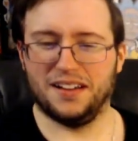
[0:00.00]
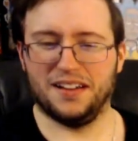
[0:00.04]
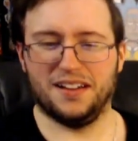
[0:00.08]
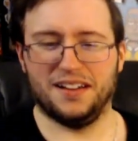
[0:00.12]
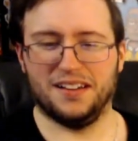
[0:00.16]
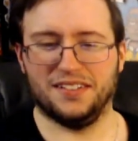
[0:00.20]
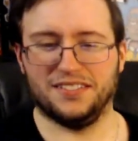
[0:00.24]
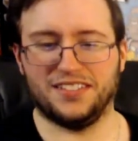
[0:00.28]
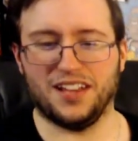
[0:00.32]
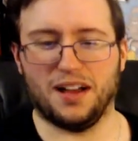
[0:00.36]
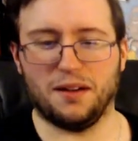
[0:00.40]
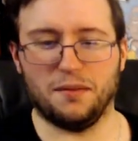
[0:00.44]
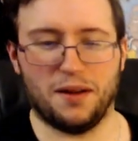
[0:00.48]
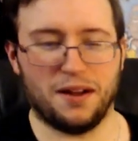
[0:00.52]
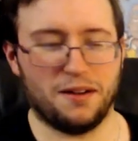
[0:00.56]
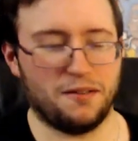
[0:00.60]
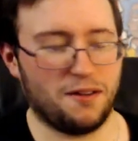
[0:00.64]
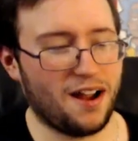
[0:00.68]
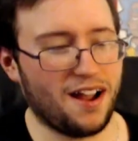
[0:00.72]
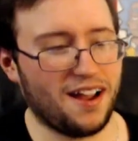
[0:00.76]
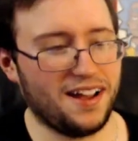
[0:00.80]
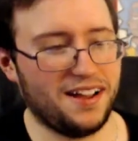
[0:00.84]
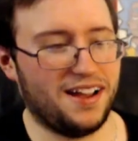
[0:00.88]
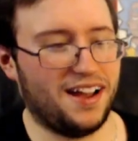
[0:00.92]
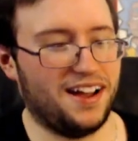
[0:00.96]
Something
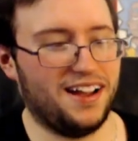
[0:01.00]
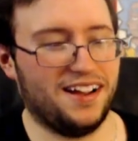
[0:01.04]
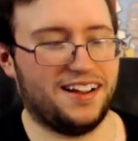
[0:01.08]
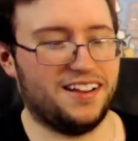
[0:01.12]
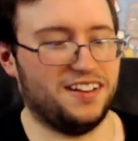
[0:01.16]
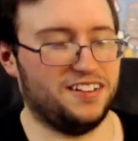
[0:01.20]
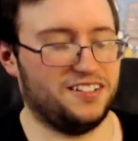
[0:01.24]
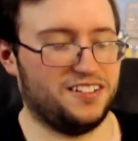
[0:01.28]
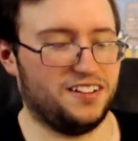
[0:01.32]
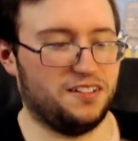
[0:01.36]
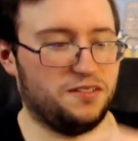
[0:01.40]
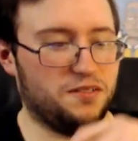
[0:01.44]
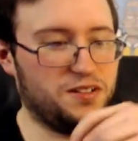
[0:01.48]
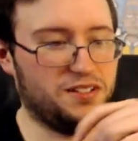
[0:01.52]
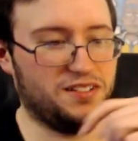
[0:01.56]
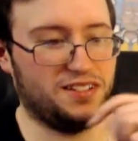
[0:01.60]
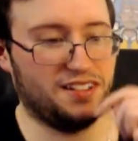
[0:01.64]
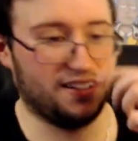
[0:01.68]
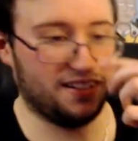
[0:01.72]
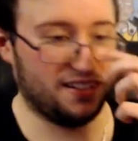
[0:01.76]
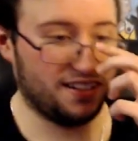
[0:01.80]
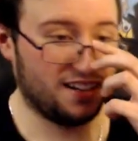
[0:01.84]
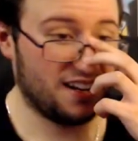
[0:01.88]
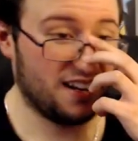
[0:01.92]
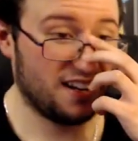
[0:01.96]
right? I can't tell what he
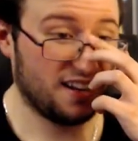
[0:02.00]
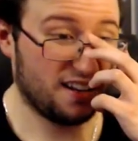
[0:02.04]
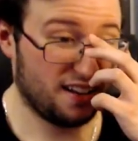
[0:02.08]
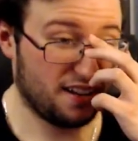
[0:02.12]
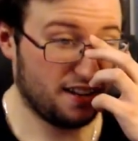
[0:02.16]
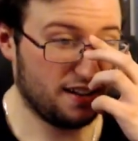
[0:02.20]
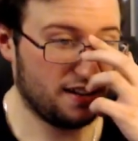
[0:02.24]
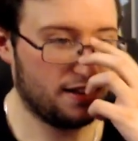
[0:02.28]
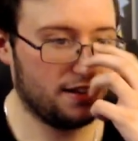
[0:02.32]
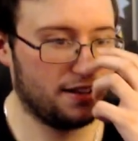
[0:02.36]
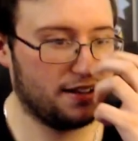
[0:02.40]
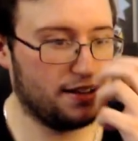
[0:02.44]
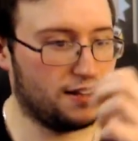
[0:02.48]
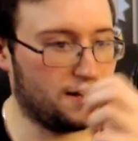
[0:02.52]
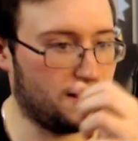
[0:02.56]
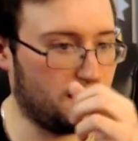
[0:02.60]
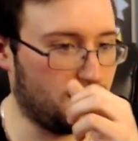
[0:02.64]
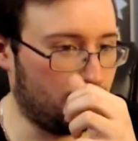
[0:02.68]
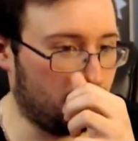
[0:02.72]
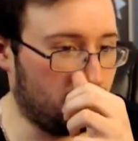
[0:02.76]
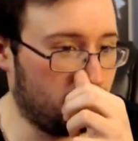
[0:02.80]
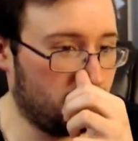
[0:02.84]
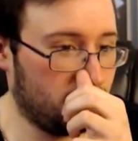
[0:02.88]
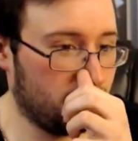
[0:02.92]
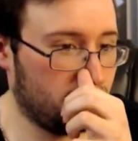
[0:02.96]
says.
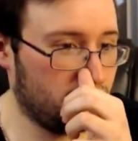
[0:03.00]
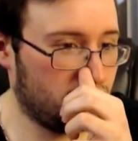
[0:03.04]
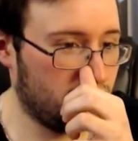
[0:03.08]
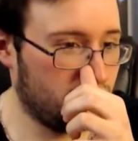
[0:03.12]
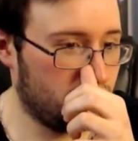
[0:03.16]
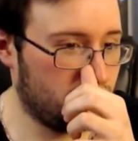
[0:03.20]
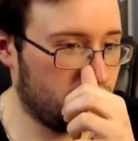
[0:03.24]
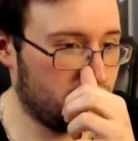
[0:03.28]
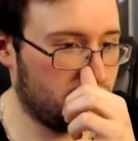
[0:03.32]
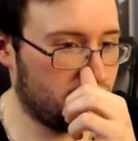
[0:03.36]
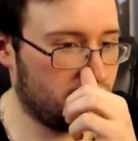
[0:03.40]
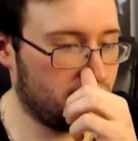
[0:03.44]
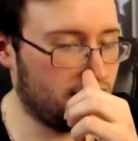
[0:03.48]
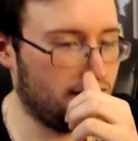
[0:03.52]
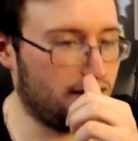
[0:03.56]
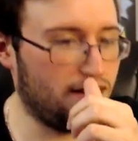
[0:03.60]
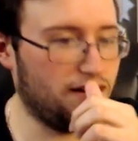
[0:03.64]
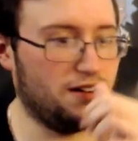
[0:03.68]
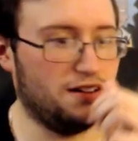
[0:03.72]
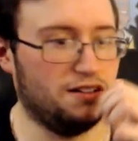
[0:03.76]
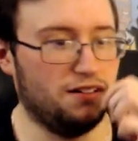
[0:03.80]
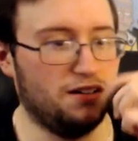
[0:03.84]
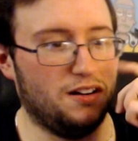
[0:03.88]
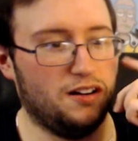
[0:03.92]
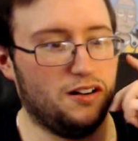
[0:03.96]
Uh-oh.
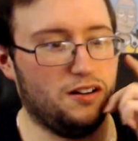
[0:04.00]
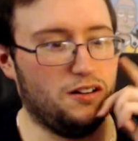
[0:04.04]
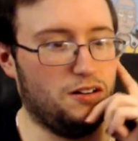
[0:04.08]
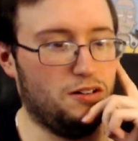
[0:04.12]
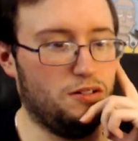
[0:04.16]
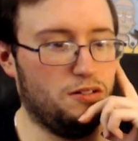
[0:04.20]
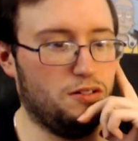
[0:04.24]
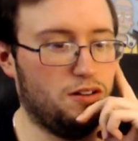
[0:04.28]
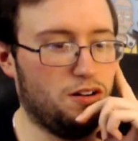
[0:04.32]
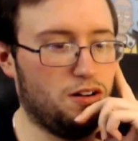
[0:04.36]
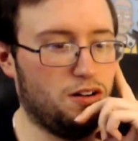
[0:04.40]
Uh-oh.